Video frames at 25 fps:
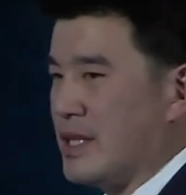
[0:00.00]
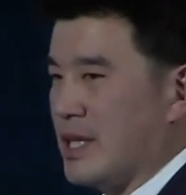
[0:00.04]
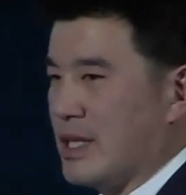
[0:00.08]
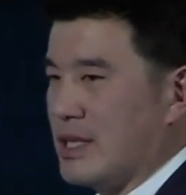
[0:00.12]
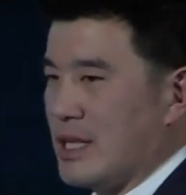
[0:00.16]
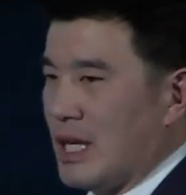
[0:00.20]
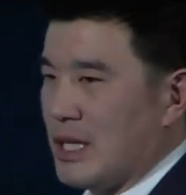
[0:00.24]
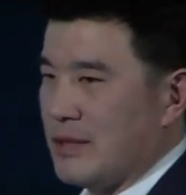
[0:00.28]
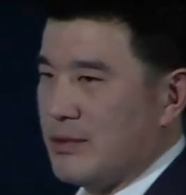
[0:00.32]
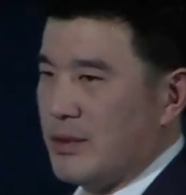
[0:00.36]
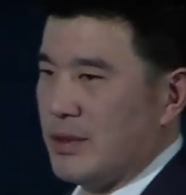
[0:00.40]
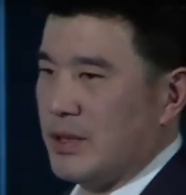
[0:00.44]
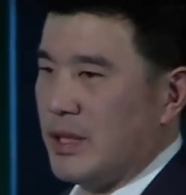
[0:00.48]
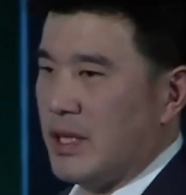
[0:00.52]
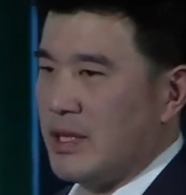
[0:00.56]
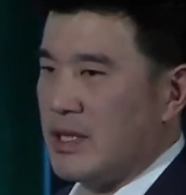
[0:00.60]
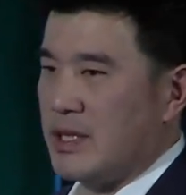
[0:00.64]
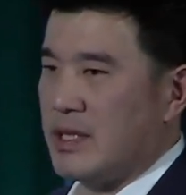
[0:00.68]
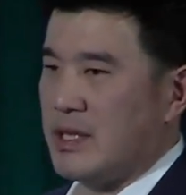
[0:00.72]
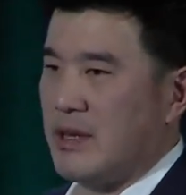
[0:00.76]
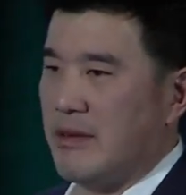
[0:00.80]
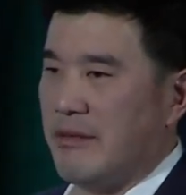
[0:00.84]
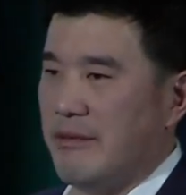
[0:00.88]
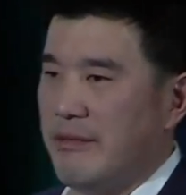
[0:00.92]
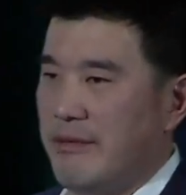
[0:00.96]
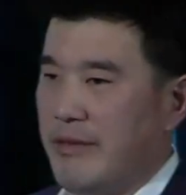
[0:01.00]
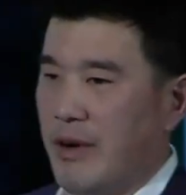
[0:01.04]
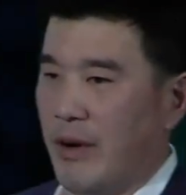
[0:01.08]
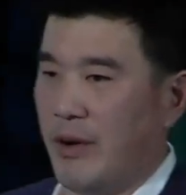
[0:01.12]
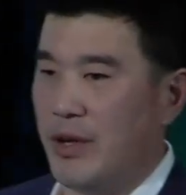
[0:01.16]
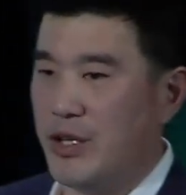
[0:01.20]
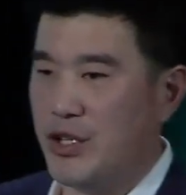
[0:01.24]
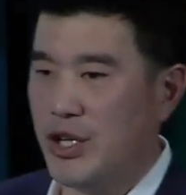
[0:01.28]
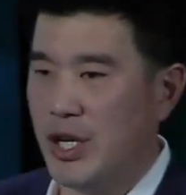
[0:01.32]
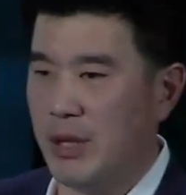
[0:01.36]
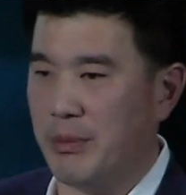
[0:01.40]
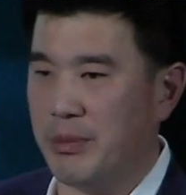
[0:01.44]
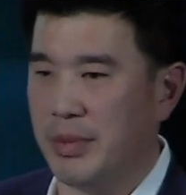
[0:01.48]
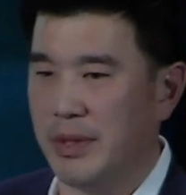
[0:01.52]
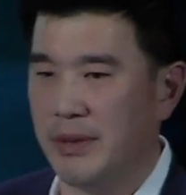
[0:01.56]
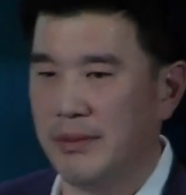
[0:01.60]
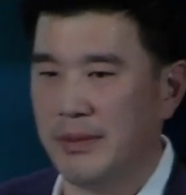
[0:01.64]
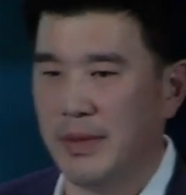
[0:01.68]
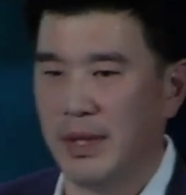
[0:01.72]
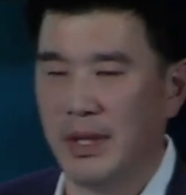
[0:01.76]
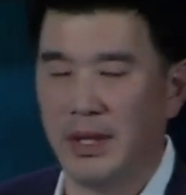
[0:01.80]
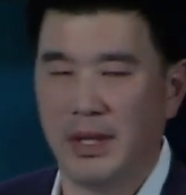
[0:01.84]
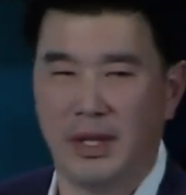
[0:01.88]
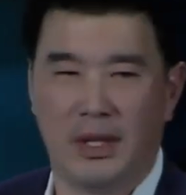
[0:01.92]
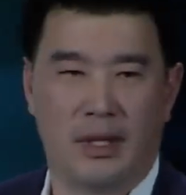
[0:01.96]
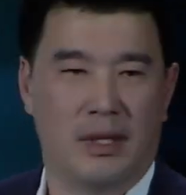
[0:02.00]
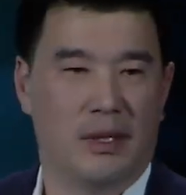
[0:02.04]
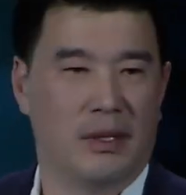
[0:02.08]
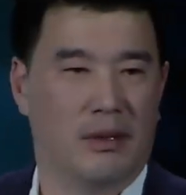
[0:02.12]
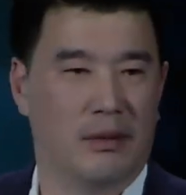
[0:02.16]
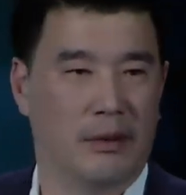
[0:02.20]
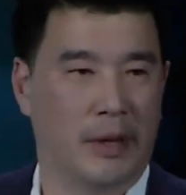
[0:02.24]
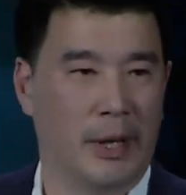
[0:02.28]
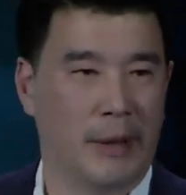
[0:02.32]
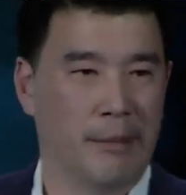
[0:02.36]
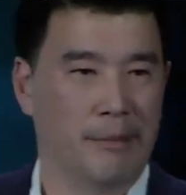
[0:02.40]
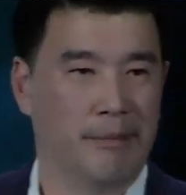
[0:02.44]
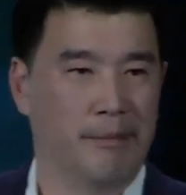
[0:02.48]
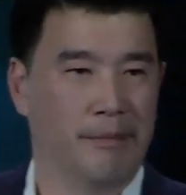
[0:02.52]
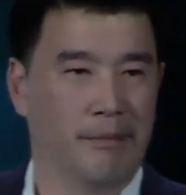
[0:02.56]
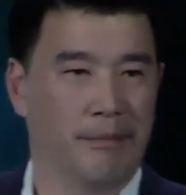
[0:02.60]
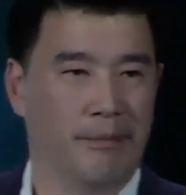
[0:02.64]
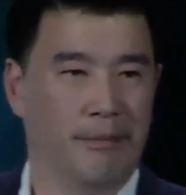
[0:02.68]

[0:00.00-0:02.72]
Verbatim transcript: successful, and it's very cheap, right?